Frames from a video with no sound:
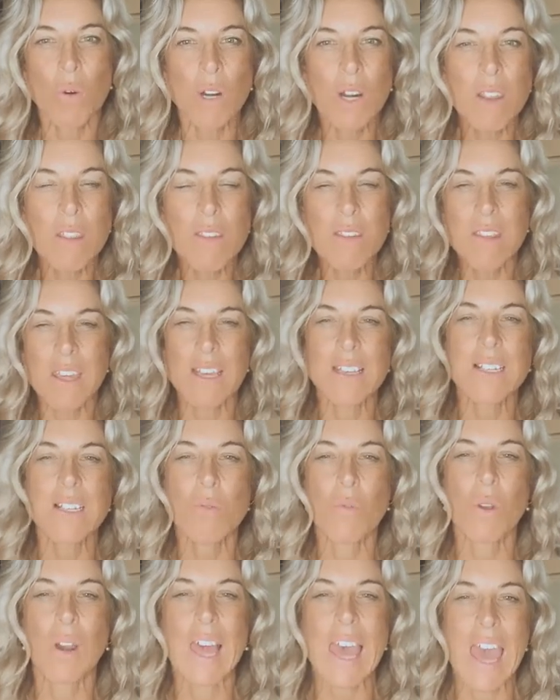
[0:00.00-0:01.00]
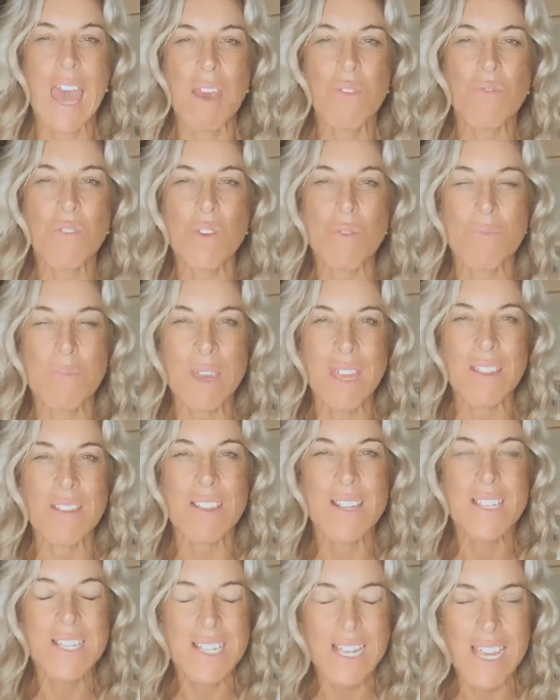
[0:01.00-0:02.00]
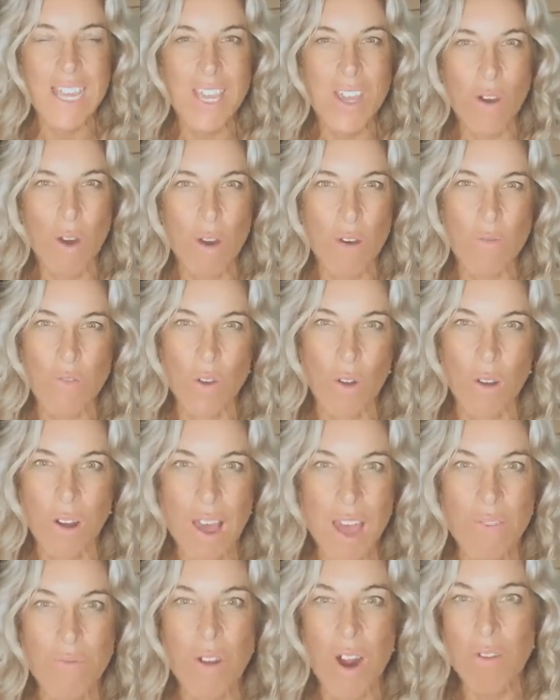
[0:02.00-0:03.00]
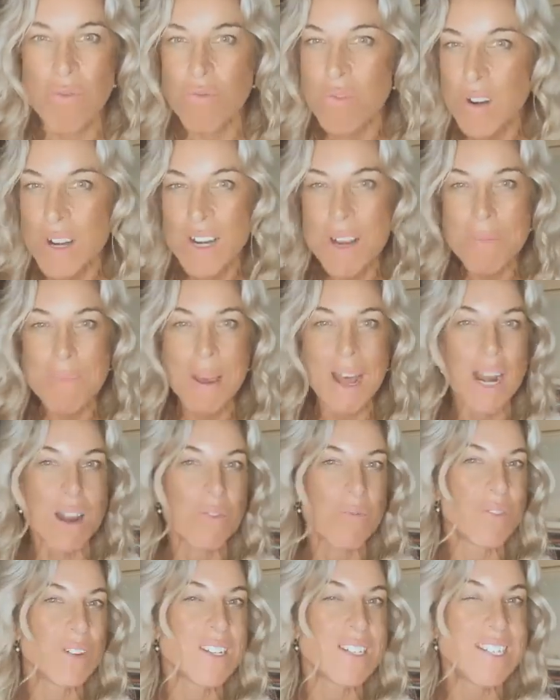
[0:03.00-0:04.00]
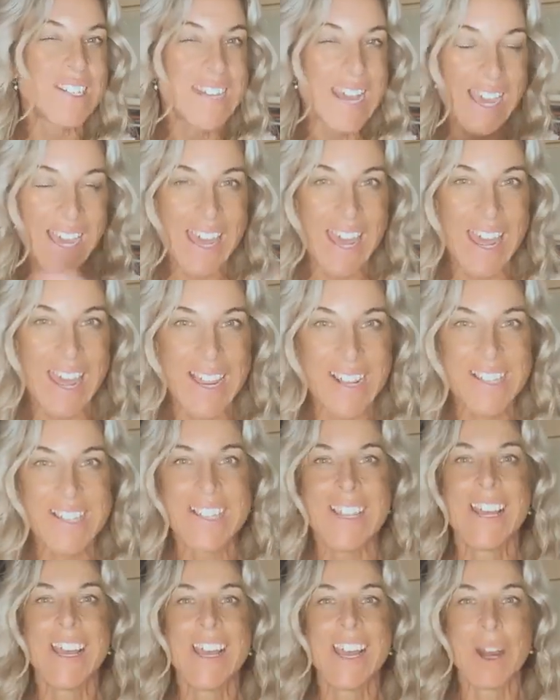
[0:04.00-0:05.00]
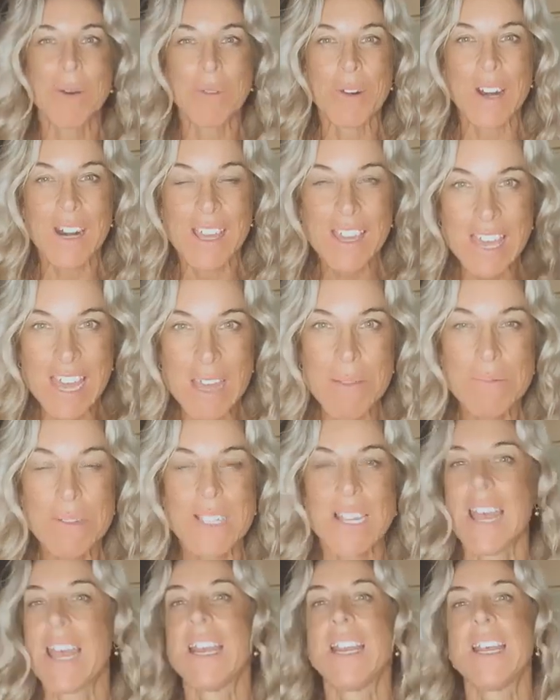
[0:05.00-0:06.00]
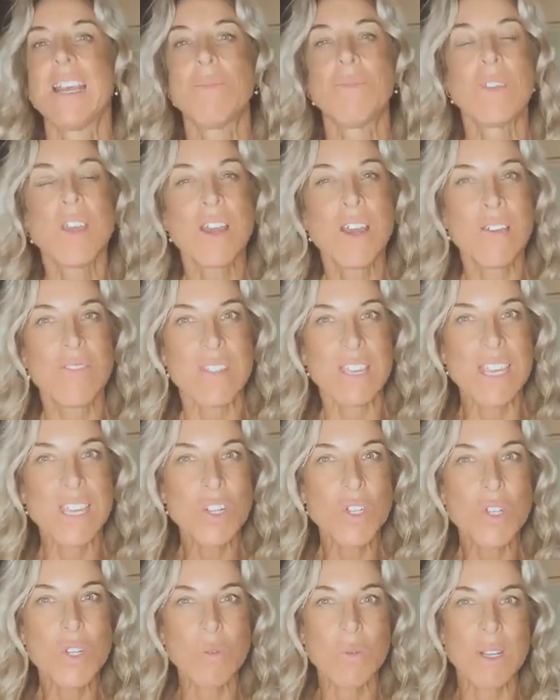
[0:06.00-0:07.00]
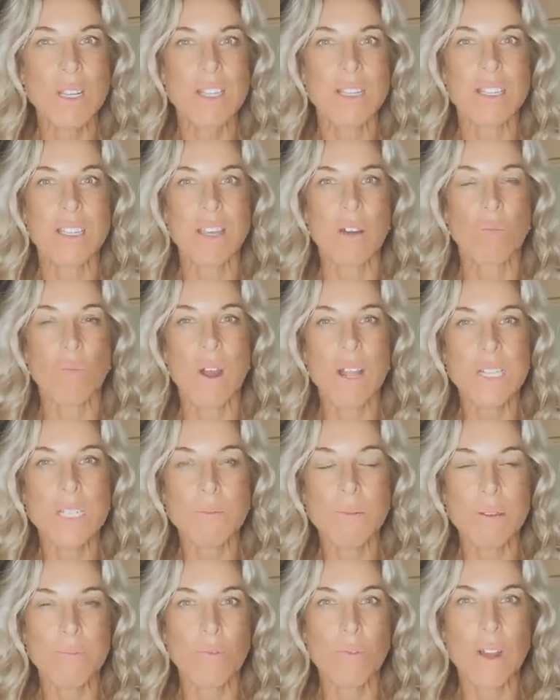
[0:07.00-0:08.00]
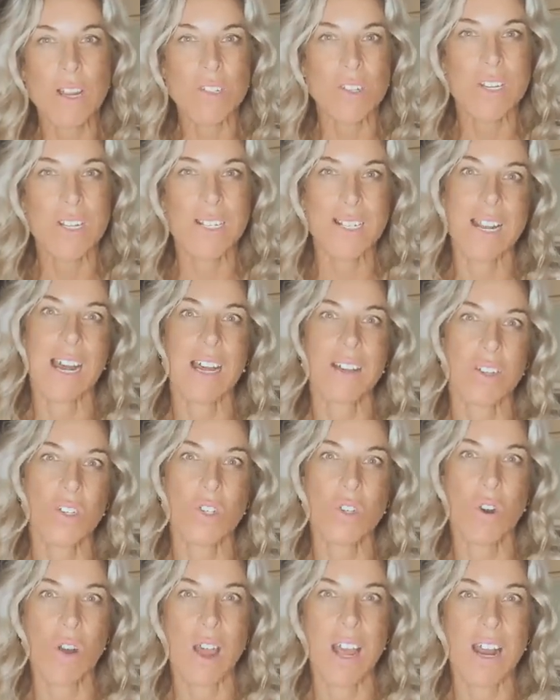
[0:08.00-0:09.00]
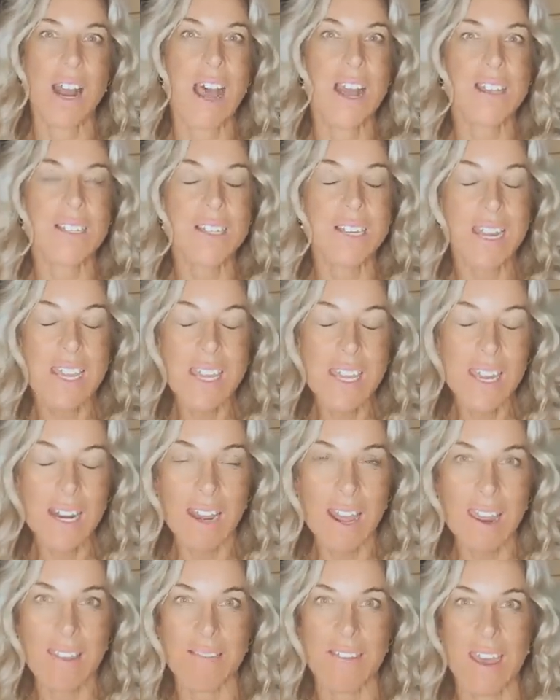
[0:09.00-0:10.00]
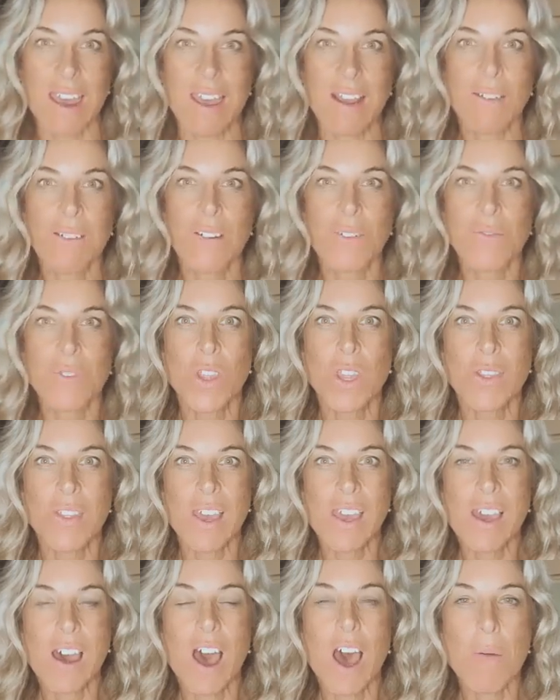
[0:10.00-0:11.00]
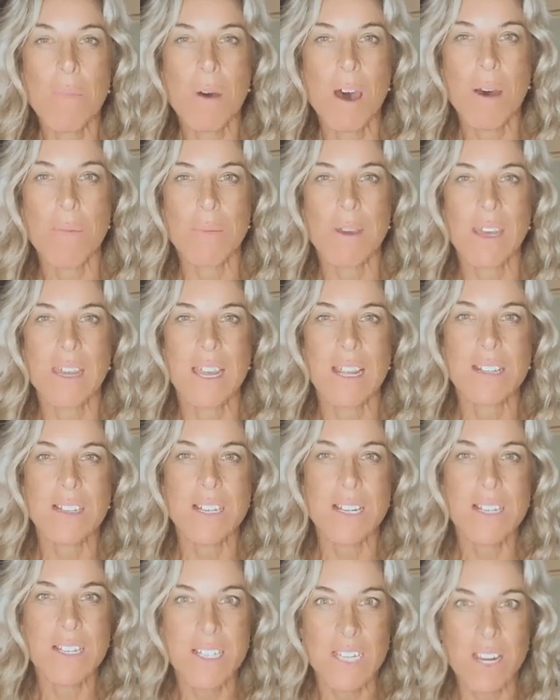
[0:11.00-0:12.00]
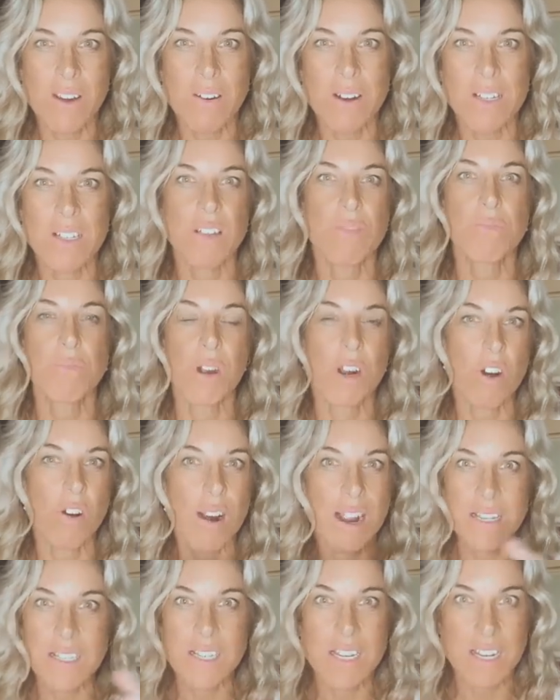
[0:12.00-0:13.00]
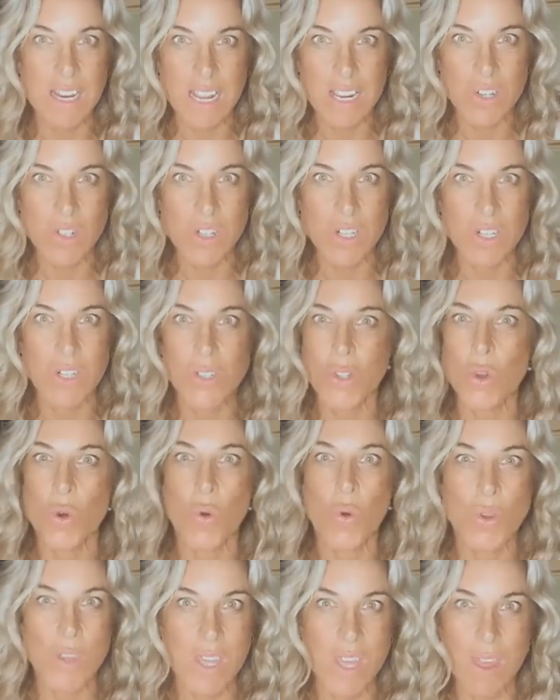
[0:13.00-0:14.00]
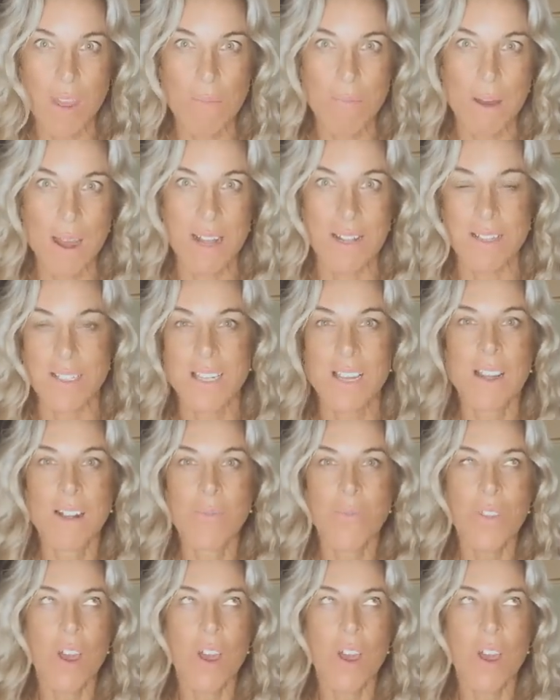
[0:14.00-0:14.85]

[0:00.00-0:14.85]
What are the things that will have you be the CEO of your life? I've written about it for decades. I'm going to keep saying it. The issue is that once people actually start to try and articulate that, they come up against a series of procrastinations or yeah buts.